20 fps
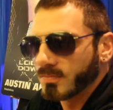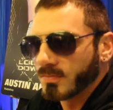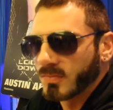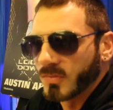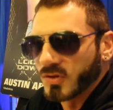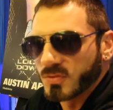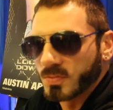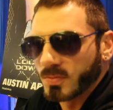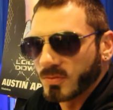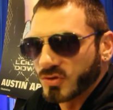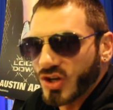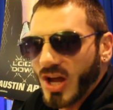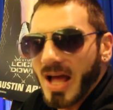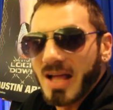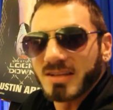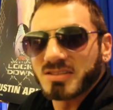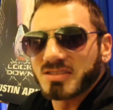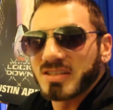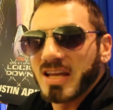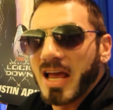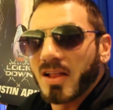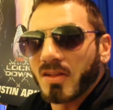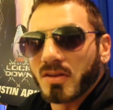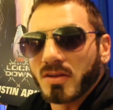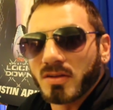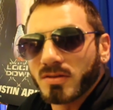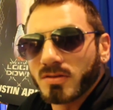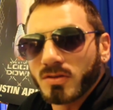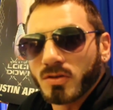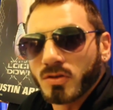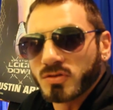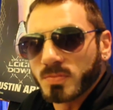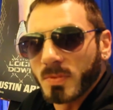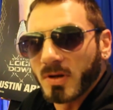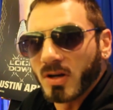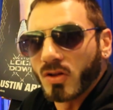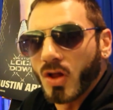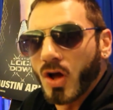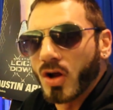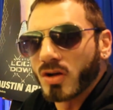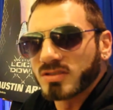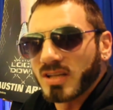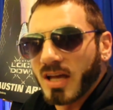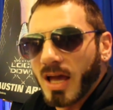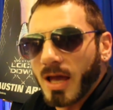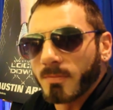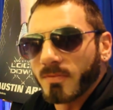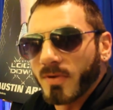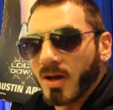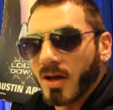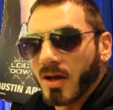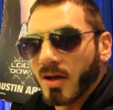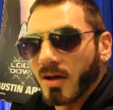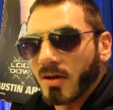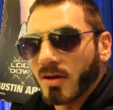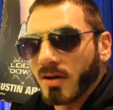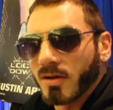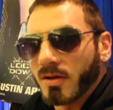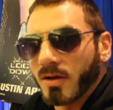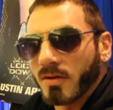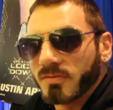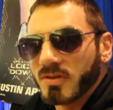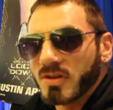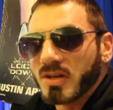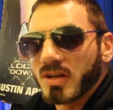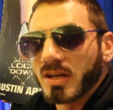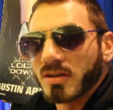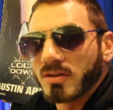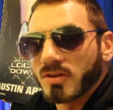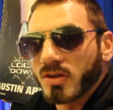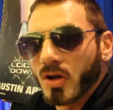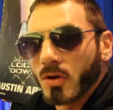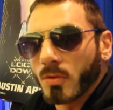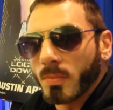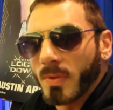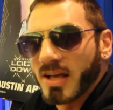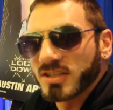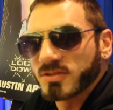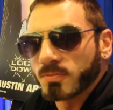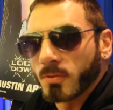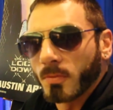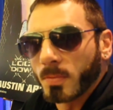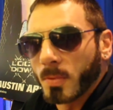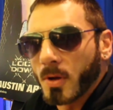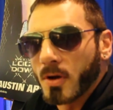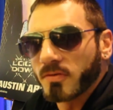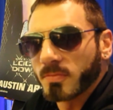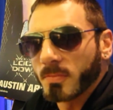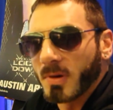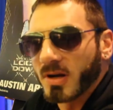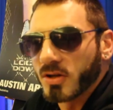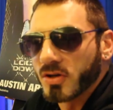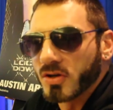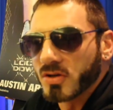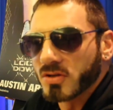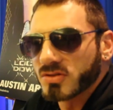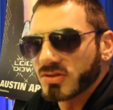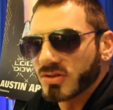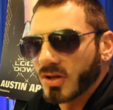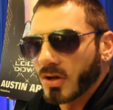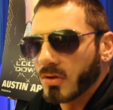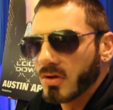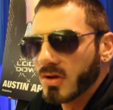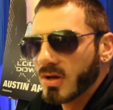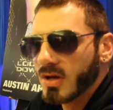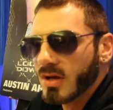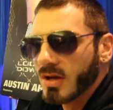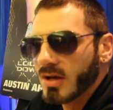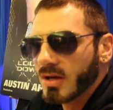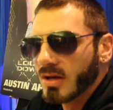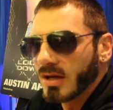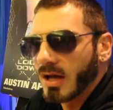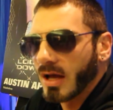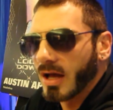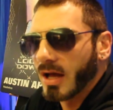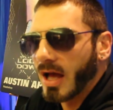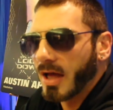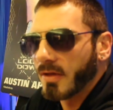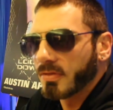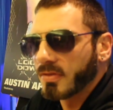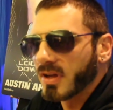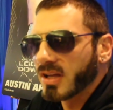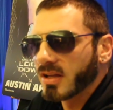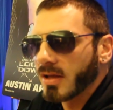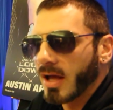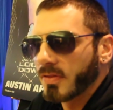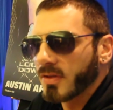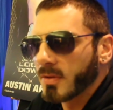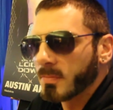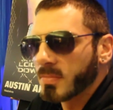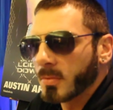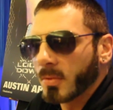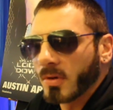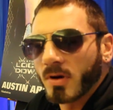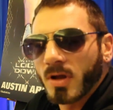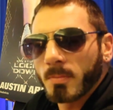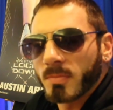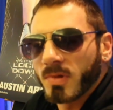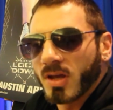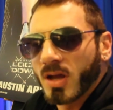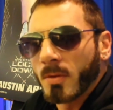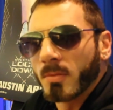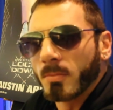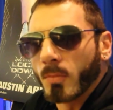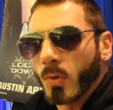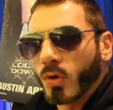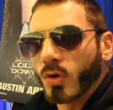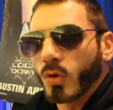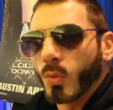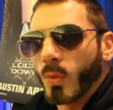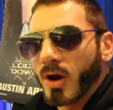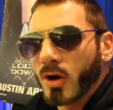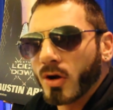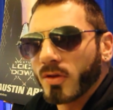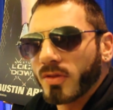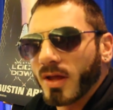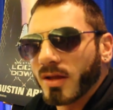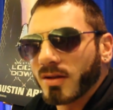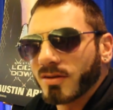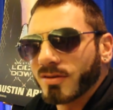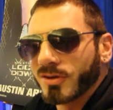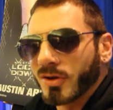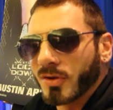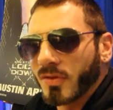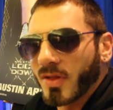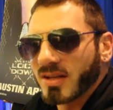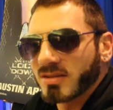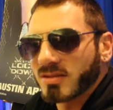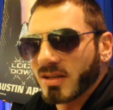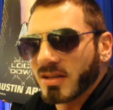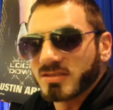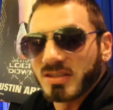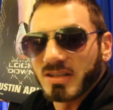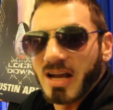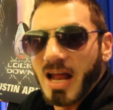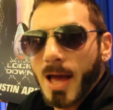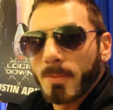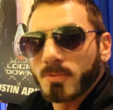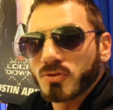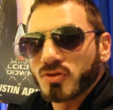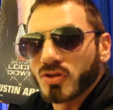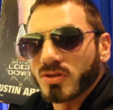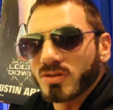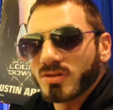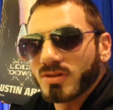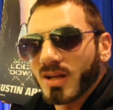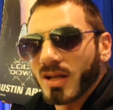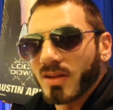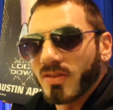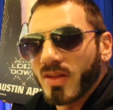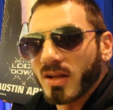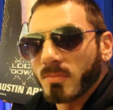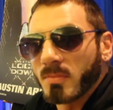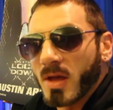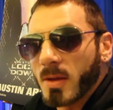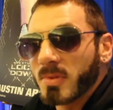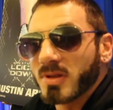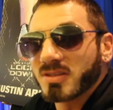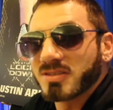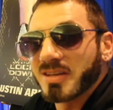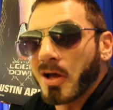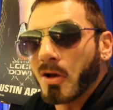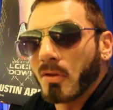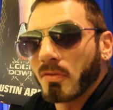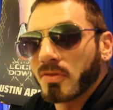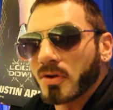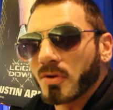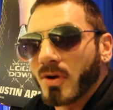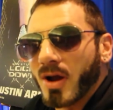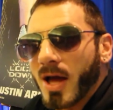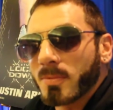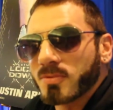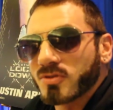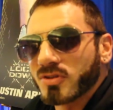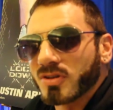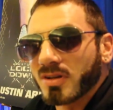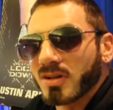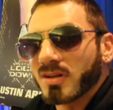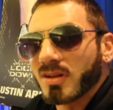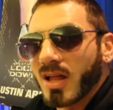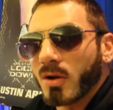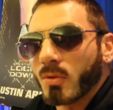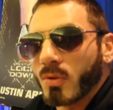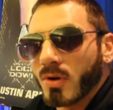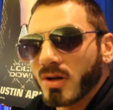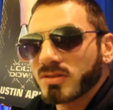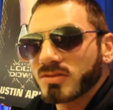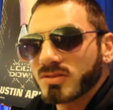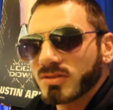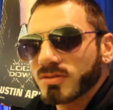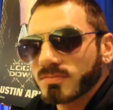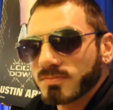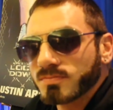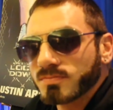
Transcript: There's John Sally, who's been a long time a vegan, basketball player for many years. So I think people are becoming more aware that it's an option, and that maybe it's a healthier option in a lot of ways.